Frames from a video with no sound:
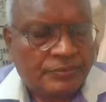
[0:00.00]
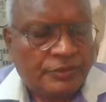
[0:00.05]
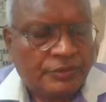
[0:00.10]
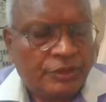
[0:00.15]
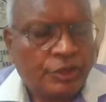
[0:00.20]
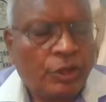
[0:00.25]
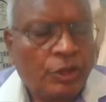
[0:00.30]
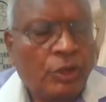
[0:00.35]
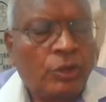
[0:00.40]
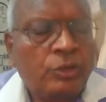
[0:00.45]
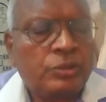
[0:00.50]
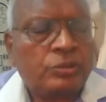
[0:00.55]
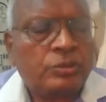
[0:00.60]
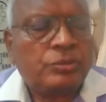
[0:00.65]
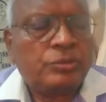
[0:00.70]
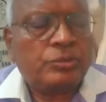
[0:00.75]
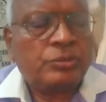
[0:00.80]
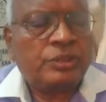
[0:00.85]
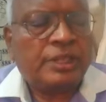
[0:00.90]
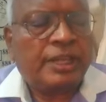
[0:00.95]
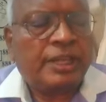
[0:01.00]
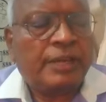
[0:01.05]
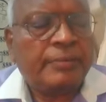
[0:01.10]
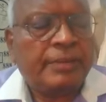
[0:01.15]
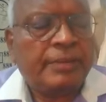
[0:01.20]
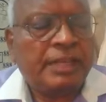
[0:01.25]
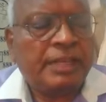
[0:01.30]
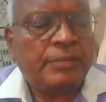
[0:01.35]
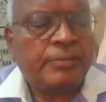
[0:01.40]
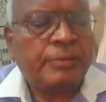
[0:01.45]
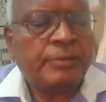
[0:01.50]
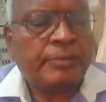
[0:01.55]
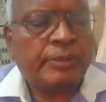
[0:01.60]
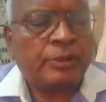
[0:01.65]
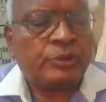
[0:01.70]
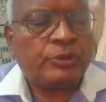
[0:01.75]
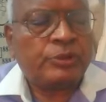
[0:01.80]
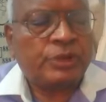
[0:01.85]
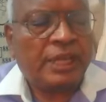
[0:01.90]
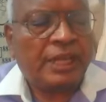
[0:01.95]
You know, there are many people
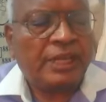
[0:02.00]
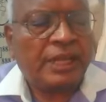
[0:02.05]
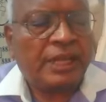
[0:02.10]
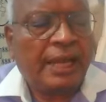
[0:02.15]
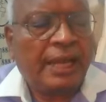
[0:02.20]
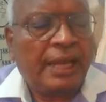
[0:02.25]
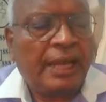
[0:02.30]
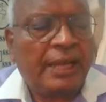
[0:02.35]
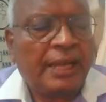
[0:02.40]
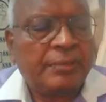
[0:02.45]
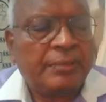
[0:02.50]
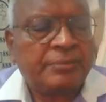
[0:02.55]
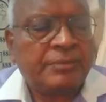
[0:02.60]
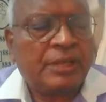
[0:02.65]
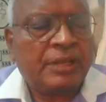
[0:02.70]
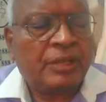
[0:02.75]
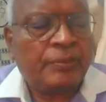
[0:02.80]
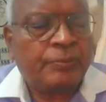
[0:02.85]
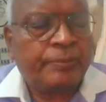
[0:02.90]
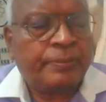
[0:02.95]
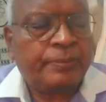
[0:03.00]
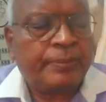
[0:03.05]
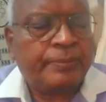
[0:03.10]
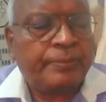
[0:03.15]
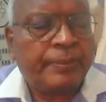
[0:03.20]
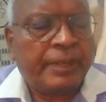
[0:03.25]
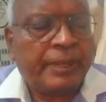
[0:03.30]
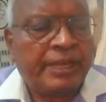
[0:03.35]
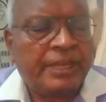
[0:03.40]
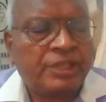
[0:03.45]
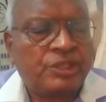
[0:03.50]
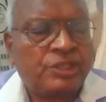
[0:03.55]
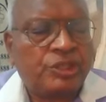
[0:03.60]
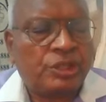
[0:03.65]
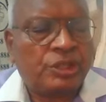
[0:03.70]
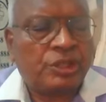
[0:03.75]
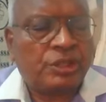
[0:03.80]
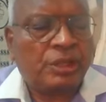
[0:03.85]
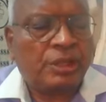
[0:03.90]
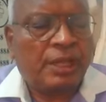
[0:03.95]
who say, I am not
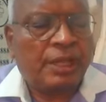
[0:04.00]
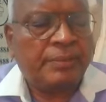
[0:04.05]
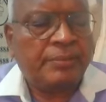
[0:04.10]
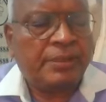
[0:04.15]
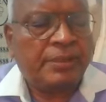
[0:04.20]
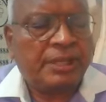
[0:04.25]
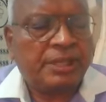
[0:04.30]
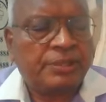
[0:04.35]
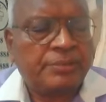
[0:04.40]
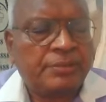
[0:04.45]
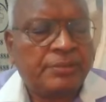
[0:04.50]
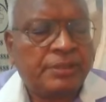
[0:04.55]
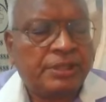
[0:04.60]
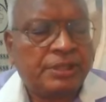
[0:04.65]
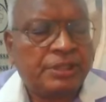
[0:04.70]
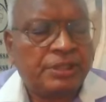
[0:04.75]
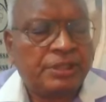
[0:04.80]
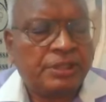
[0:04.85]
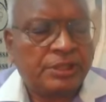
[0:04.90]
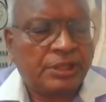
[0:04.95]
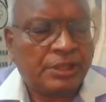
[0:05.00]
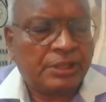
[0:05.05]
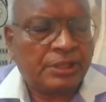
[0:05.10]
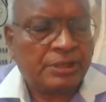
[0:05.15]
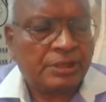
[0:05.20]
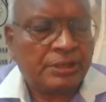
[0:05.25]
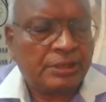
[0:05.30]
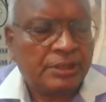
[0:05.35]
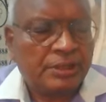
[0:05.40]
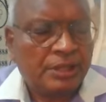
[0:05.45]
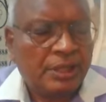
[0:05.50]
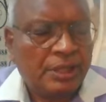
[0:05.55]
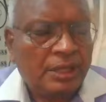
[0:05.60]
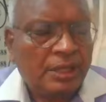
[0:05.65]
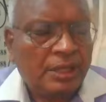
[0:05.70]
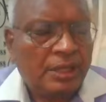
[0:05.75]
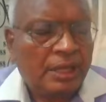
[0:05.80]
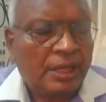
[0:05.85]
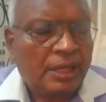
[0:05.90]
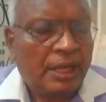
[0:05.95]
manager, I am management engineer,
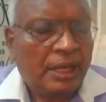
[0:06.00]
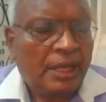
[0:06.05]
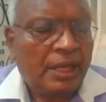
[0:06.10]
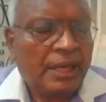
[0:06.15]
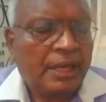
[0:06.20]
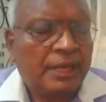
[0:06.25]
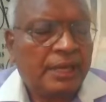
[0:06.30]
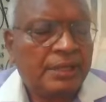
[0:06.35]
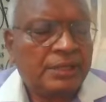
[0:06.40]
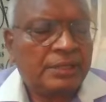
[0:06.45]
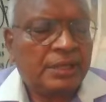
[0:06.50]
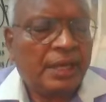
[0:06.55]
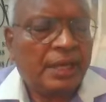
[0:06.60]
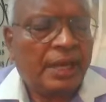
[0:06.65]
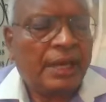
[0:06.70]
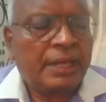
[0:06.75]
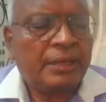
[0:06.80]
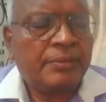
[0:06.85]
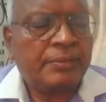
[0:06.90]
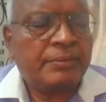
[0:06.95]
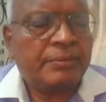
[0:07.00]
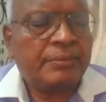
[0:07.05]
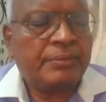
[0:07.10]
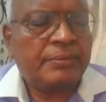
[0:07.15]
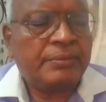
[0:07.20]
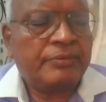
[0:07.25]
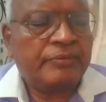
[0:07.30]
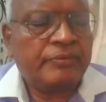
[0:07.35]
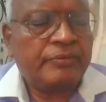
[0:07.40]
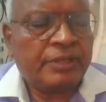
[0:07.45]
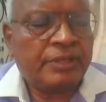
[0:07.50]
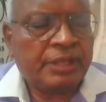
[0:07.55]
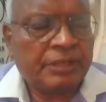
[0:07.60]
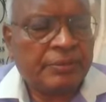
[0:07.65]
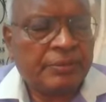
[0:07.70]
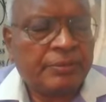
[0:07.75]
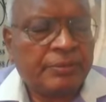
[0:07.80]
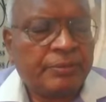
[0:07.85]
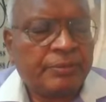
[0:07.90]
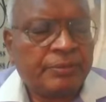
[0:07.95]
and I am
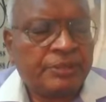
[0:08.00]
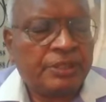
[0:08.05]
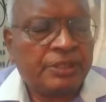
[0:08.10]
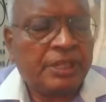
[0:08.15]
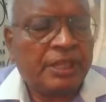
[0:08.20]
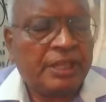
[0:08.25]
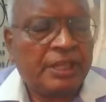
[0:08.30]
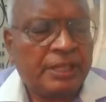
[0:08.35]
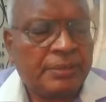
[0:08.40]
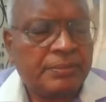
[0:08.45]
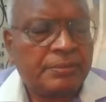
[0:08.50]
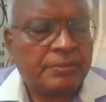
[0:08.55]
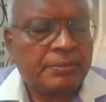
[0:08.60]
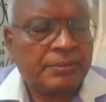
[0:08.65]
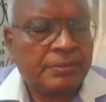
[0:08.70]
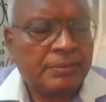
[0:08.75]
whatever position I am.